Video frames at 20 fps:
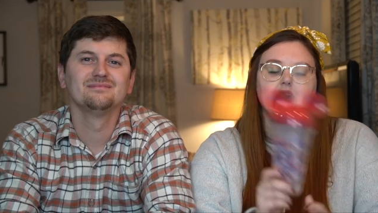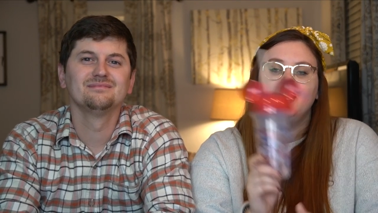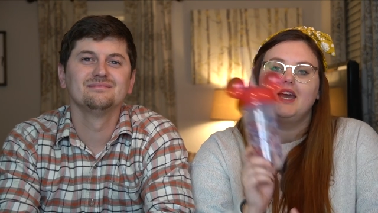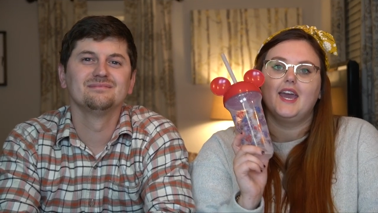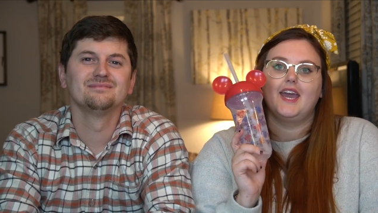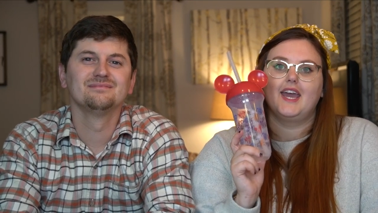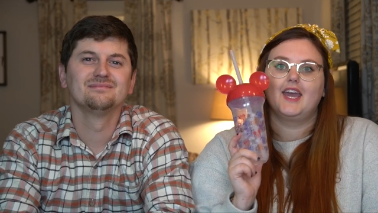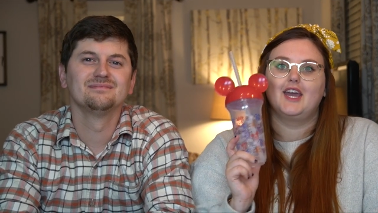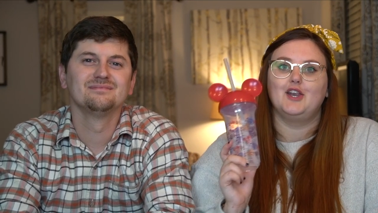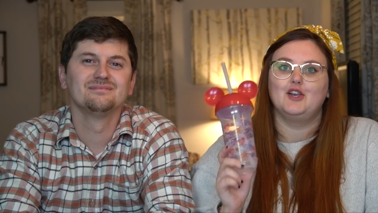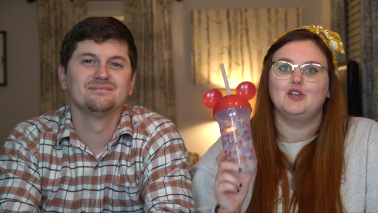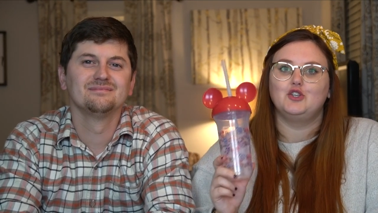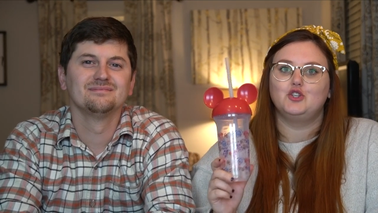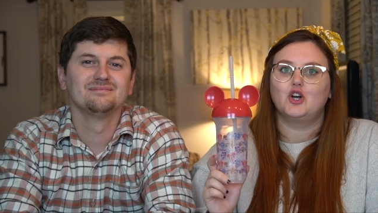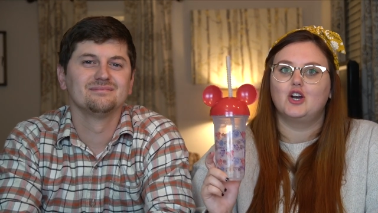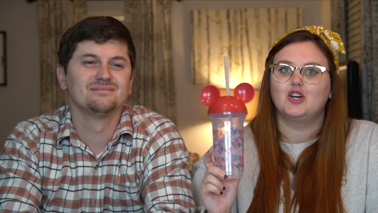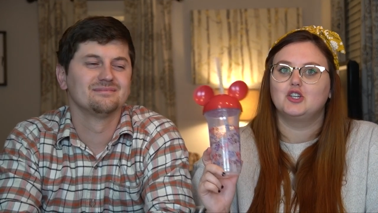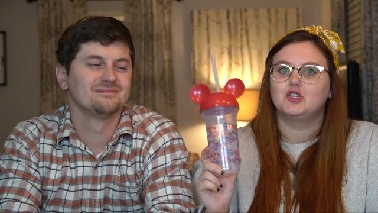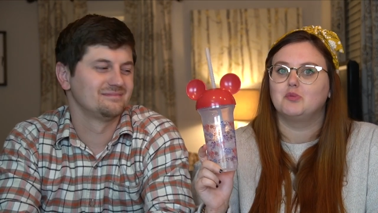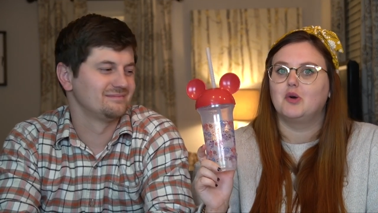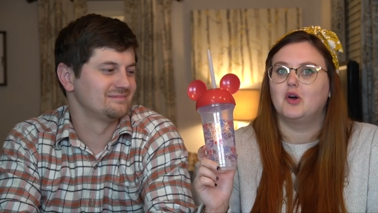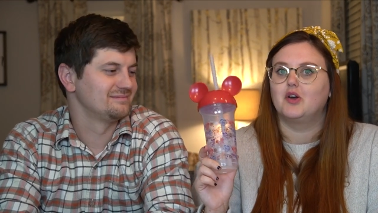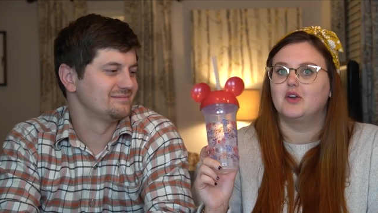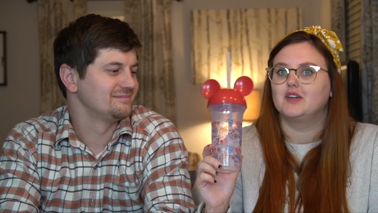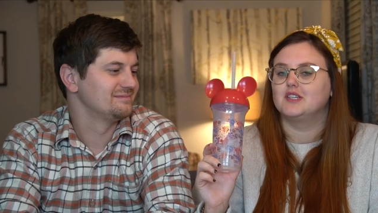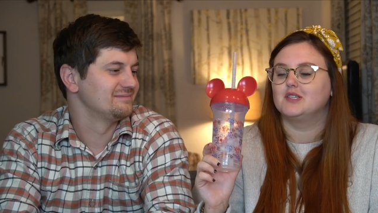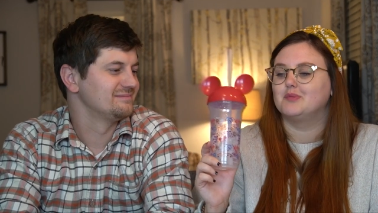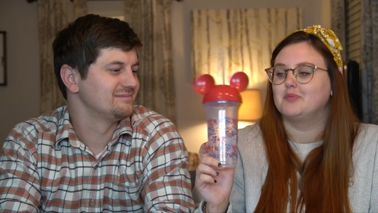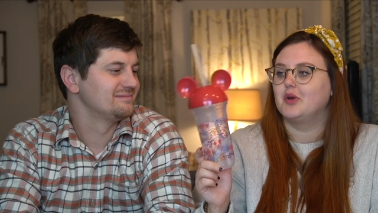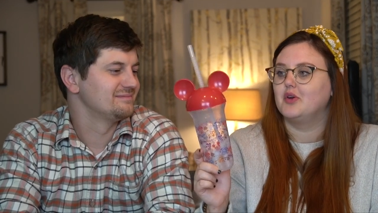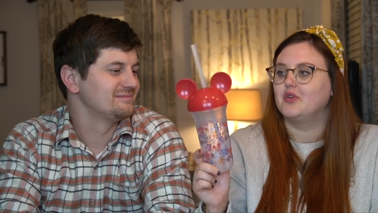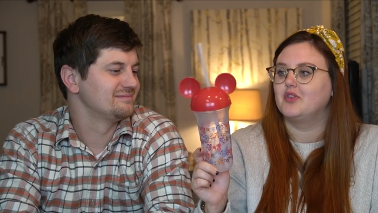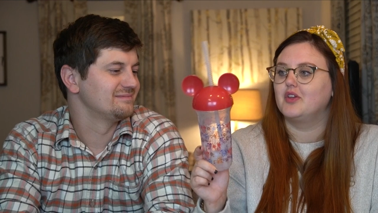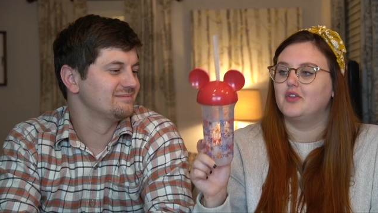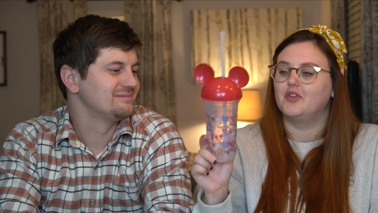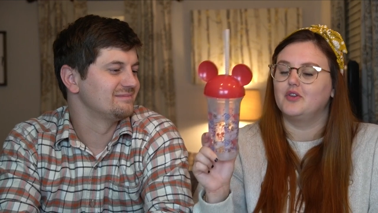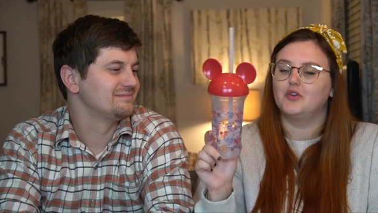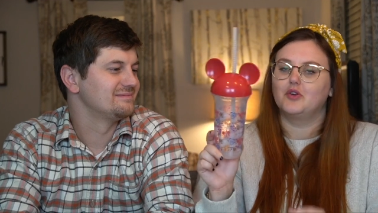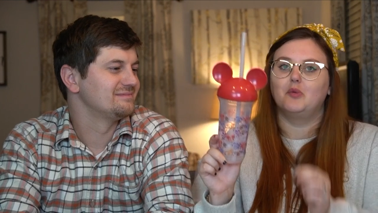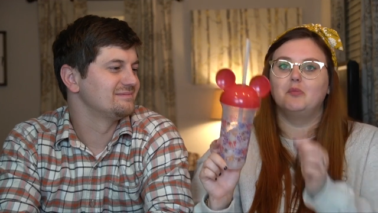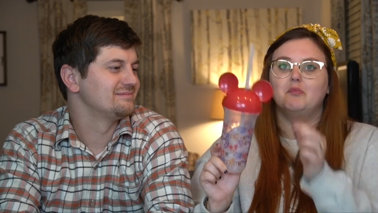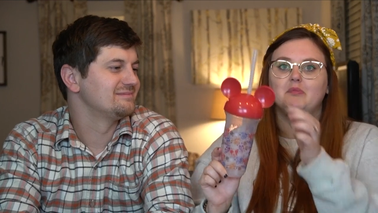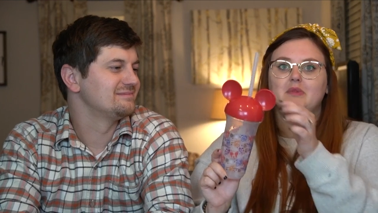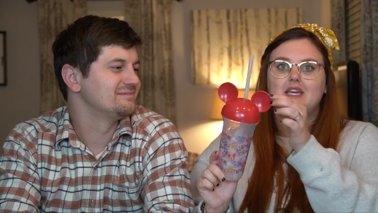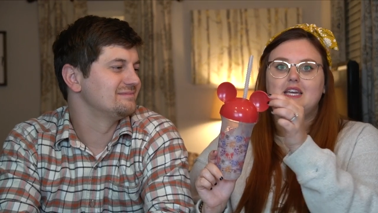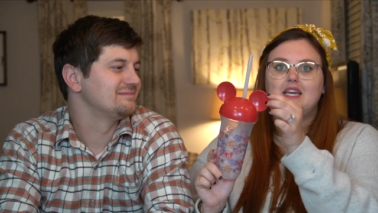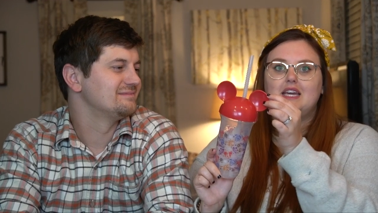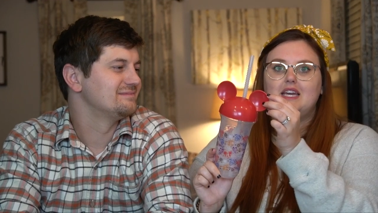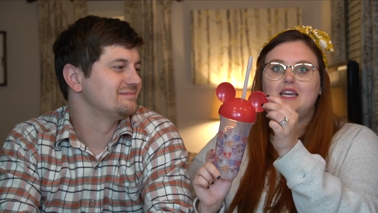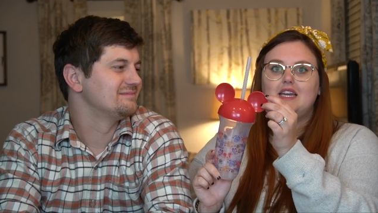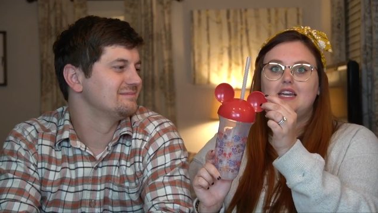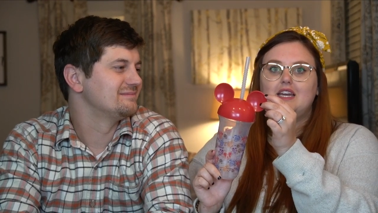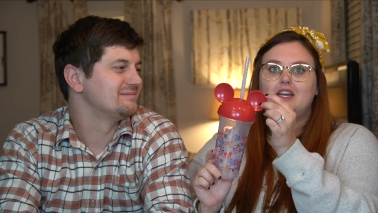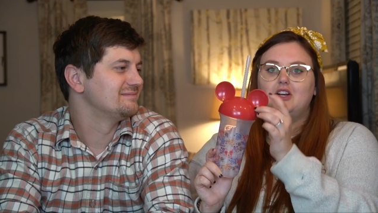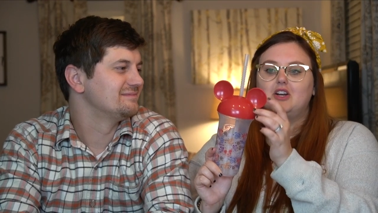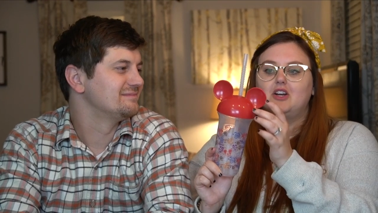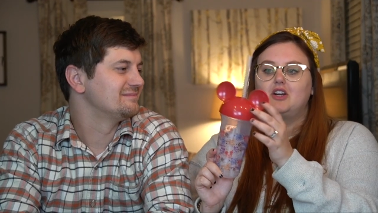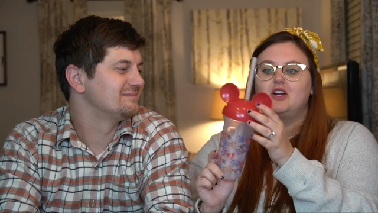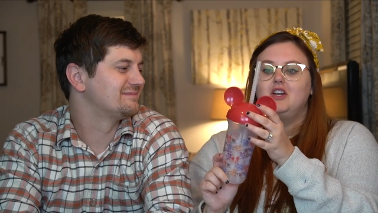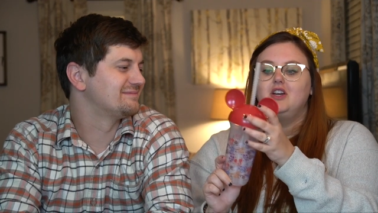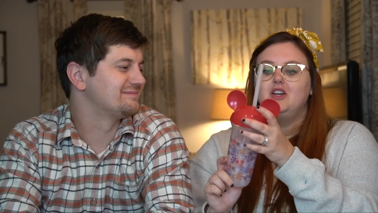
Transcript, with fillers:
Speaker 1: And Josh bought us both a little Mickey ear